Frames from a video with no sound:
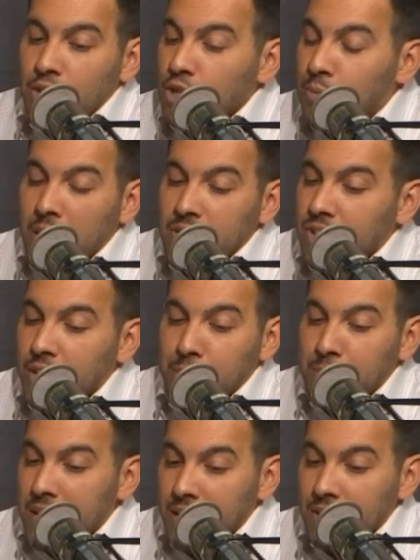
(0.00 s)
this is what I said at the
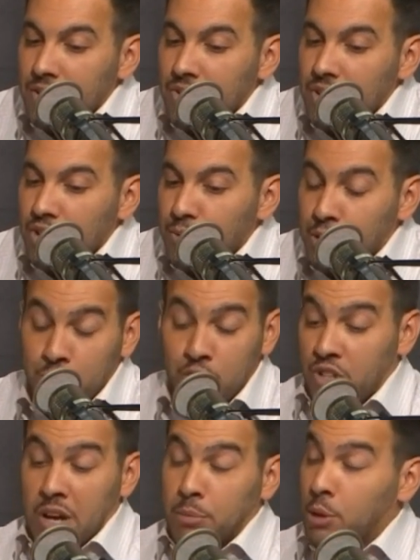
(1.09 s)
beginning of the season, which was
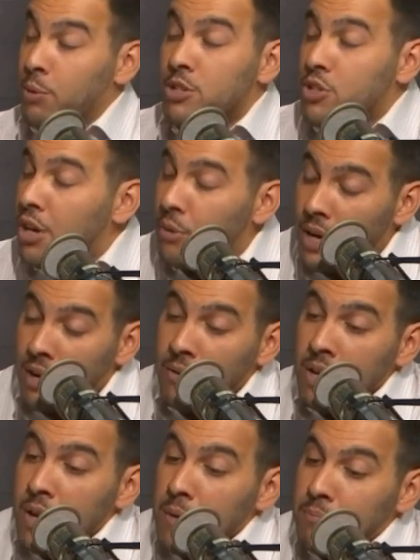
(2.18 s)
just a couple of weeks ago now,
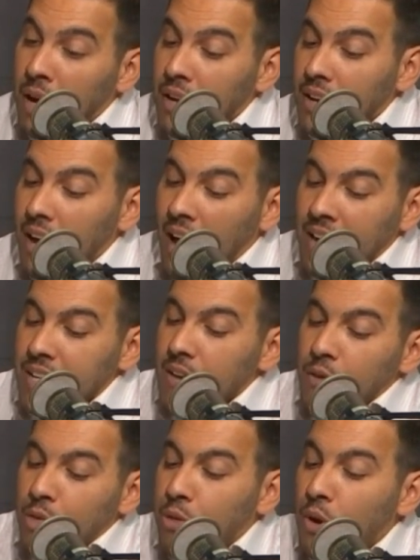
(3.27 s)
but I
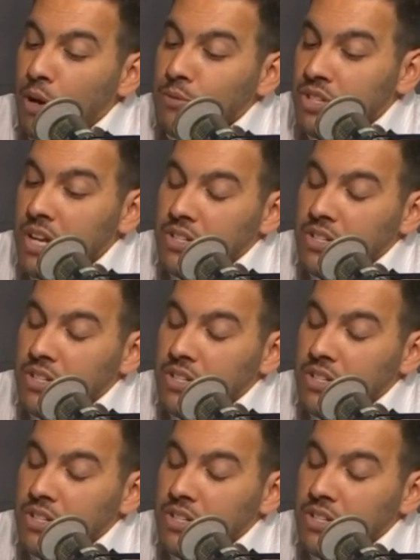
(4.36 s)
never thought it was